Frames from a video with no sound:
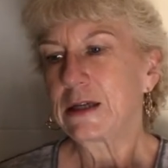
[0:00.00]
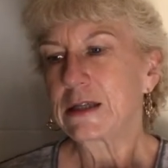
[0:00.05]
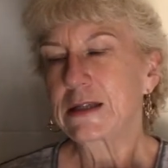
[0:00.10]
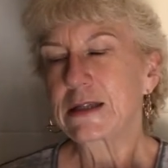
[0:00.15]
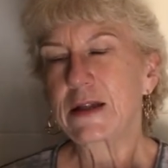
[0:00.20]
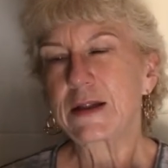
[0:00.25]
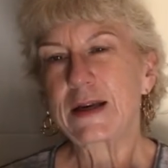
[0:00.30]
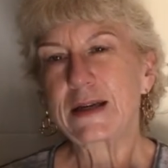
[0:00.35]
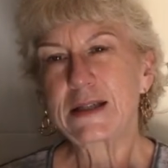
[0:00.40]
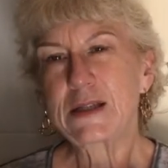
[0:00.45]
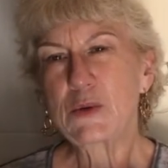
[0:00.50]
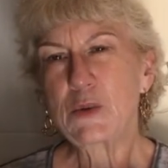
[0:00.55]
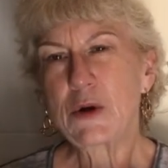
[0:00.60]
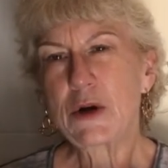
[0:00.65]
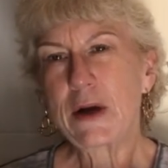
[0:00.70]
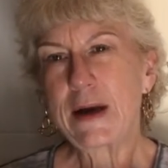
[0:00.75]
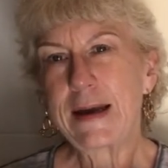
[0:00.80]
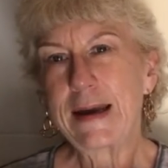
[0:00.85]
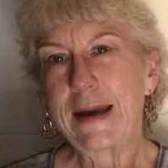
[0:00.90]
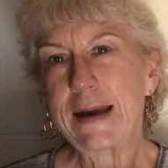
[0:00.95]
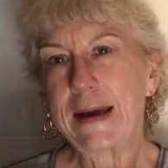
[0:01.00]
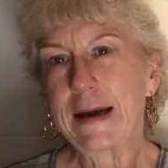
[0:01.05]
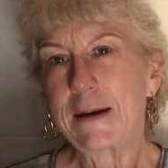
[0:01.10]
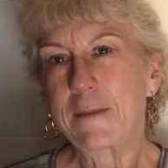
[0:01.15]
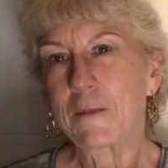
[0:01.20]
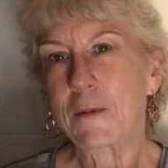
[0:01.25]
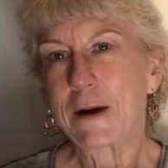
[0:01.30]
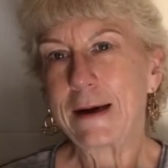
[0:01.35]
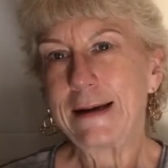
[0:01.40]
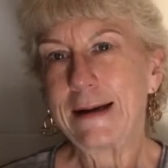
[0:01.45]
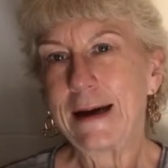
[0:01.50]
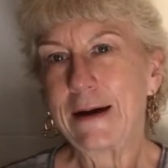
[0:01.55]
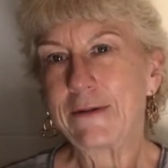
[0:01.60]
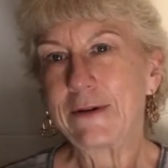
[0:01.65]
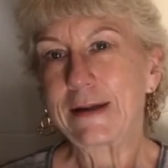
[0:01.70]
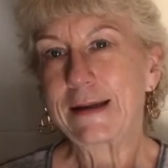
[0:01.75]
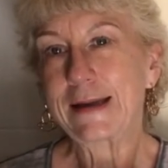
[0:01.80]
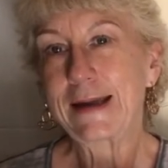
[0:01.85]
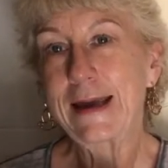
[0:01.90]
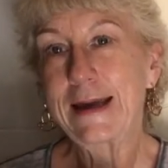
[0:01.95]
so that's where I am right now
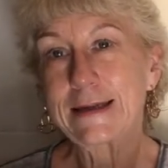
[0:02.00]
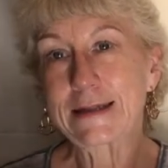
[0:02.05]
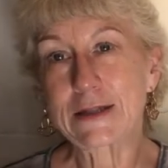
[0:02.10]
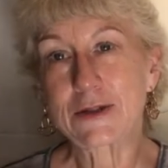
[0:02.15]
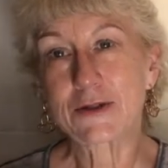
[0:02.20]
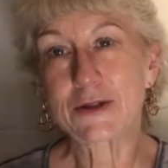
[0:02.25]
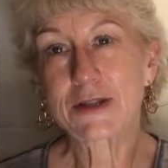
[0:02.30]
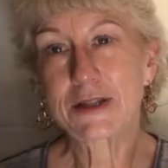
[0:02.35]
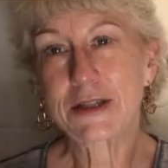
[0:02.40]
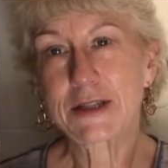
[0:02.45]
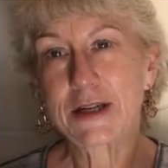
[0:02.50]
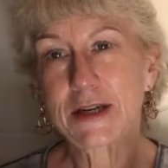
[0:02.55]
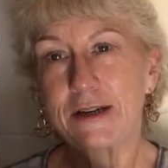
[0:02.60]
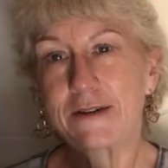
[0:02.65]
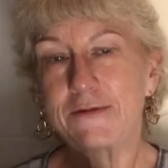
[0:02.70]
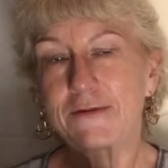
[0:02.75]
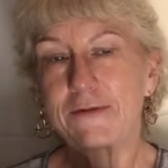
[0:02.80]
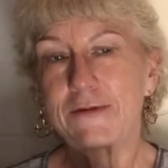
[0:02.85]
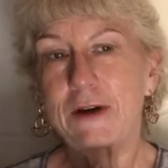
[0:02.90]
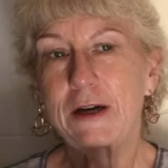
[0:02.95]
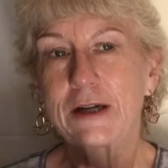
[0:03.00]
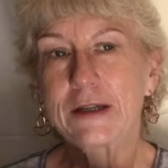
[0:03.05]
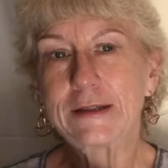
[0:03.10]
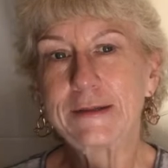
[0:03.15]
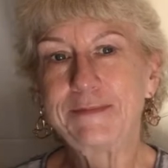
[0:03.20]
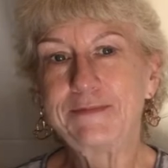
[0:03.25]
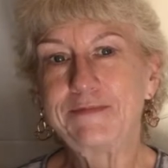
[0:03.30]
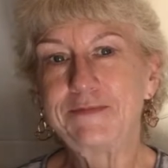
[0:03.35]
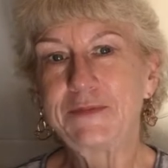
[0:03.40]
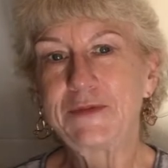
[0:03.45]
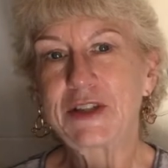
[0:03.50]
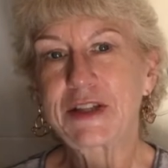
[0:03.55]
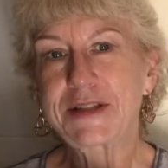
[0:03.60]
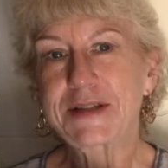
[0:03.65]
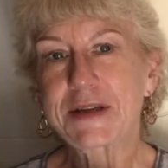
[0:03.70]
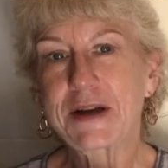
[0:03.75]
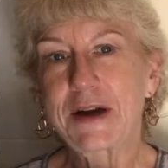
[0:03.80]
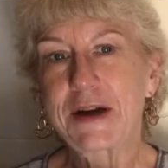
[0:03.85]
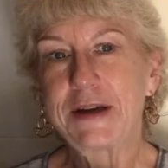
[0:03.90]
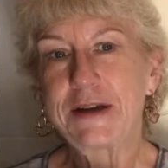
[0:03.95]
with the cancer stuff. Um,
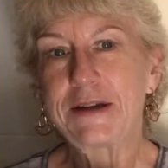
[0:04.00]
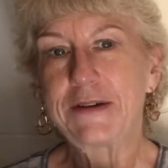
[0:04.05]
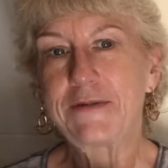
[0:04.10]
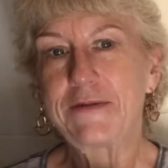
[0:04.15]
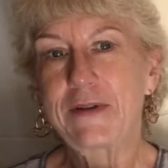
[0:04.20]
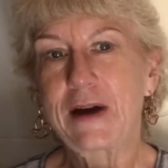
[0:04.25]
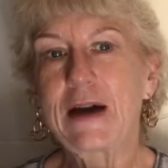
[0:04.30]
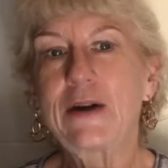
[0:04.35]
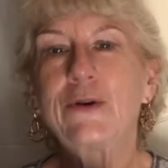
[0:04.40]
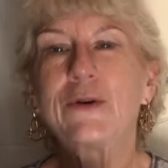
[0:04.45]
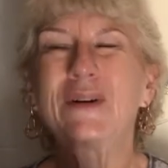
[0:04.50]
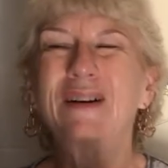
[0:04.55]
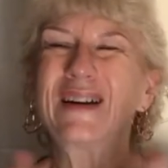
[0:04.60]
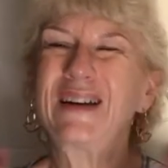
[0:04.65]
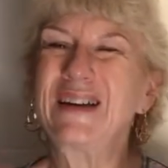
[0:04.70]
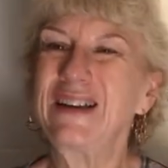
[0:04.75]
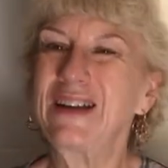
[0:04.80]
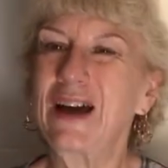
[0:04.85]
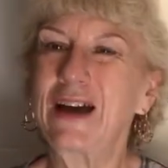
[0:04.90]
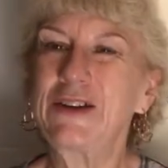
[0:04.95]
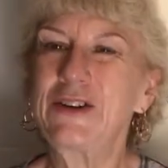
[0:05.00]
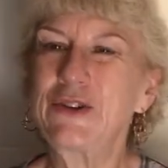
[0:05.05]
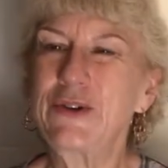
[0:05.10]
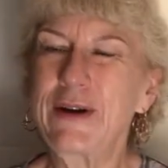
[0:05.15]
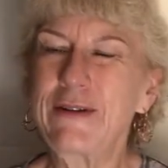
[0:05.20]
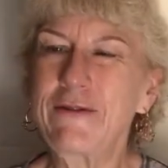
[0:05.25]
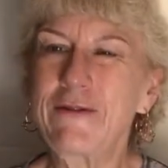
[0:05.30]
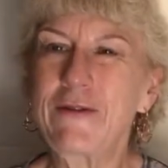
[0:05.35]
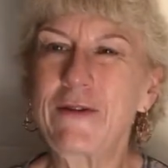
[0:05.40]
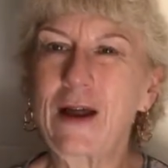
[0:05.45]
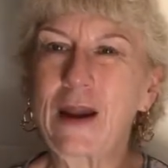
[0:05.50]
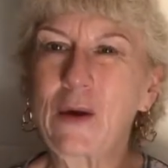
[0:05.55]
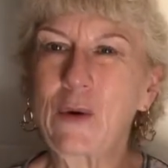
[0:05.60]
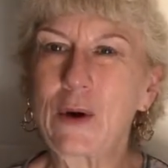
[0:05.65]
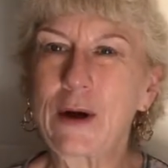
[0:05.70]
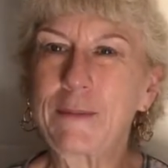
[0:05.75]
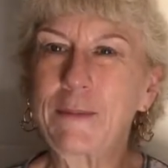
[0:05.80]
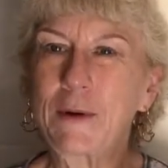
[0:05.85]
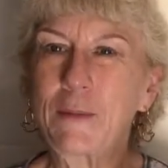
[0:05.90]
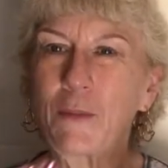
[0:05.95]
just kind of, oh, I, I do have a
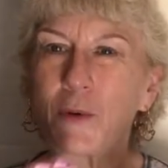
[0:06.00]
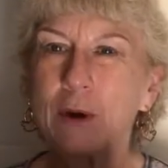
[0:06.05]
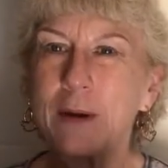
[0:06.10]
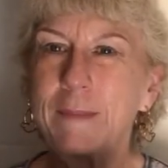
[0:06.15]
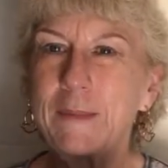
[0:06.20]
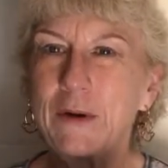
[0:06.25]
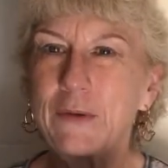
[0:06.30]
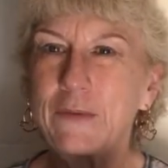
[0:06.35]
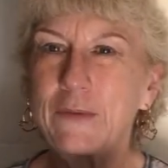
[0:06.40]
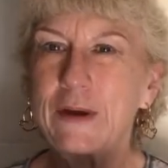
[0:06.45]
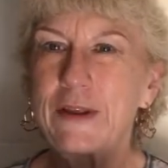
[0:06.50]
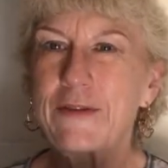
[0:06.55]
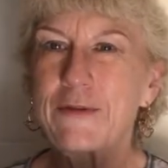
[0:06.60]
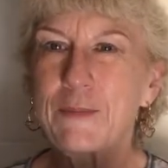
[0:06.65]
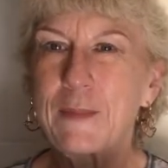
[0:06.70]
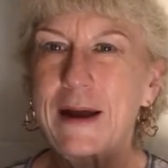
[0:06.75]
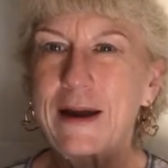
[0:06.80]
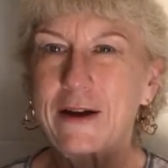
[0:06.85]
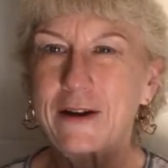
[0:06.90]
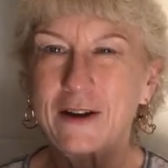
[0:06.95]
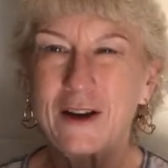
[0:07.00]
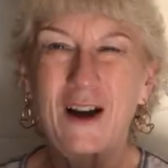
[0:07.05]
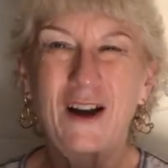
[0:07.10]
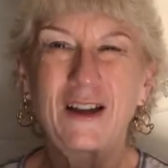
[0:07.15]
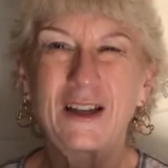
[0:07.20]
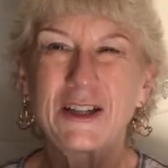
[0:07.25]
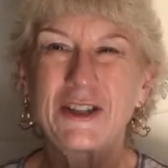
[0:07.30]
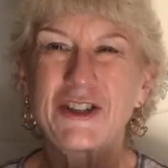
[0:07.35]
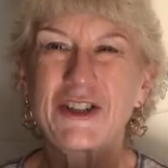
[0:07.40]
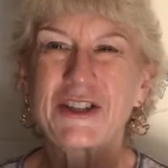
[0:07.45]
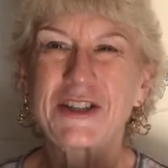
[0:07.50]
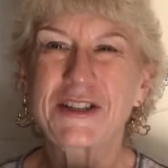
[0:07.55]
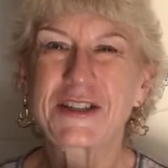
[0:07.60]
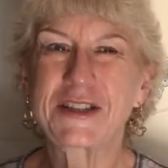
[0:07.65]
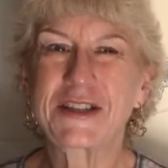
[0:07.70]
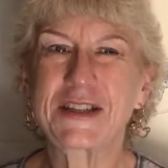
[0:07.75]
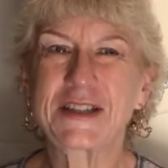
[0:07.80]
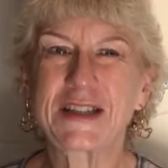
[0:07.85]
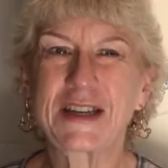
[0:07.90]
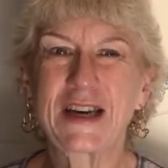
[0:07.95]
follow-up appointment with my
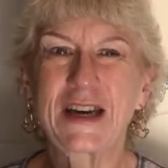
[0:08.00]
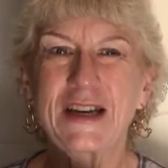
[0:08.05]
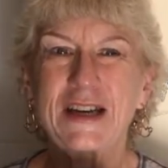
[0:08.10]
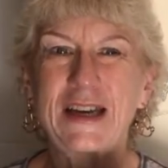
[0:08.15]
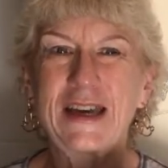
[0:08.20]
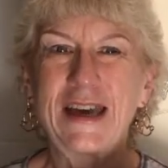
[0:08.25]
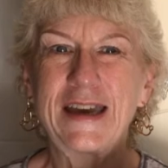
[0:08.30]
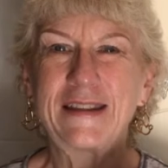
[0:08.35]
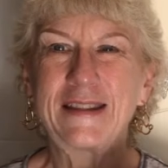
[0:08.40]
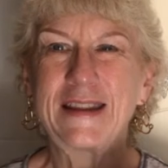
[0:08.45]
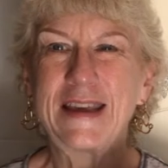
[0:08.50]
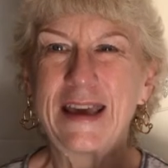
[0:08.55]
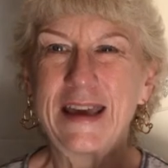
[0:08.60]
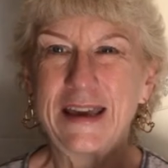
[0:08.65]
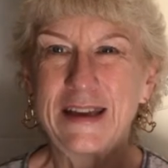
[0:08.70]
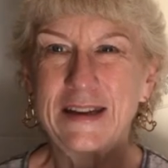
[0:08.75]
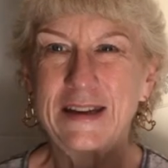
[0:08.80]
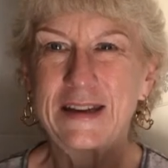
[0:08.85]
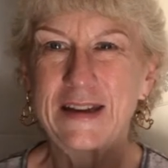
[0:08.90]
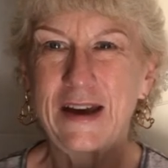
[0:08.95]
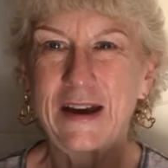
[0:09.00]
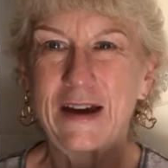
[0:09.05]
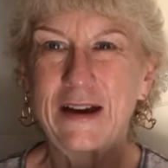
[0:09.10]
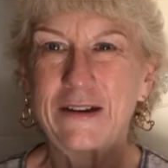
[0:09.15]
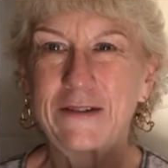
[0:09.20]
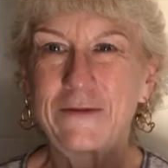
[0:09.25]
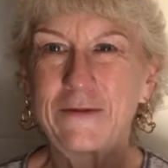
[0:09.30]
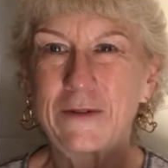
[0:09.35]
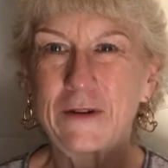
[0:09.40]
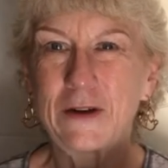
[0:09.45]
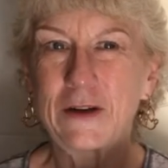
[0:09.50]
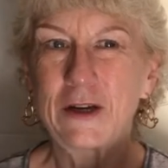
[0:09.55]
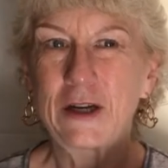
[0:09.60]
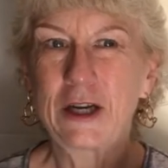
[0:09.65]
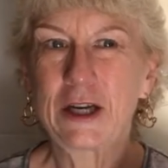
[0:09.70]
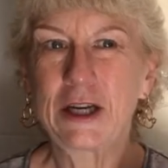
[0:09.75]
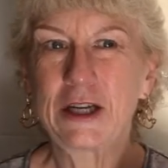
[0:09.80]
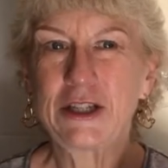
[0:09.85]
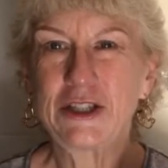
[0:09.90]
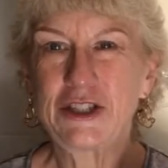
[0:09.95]
oncologist at the end of
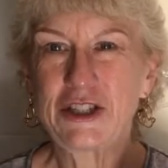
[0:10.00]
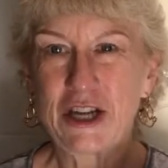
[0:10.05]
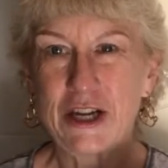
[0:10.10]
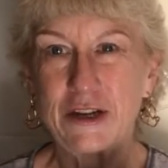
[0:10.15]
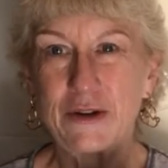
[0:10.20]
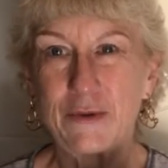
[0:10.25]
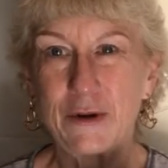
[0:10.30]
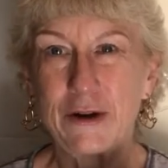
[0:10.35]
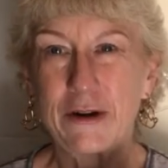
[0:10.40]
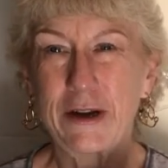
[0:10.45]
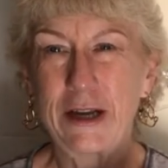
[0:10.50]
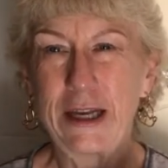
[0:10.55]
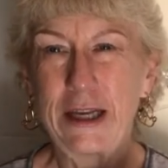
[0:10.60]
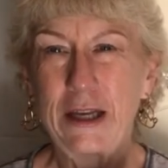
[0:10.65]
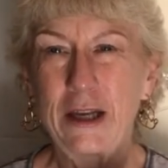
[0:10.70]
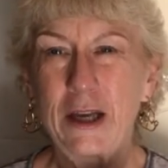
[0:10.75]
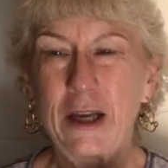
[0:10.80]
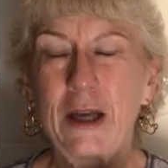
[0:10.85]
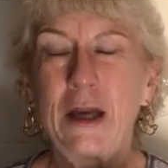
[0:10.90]
January.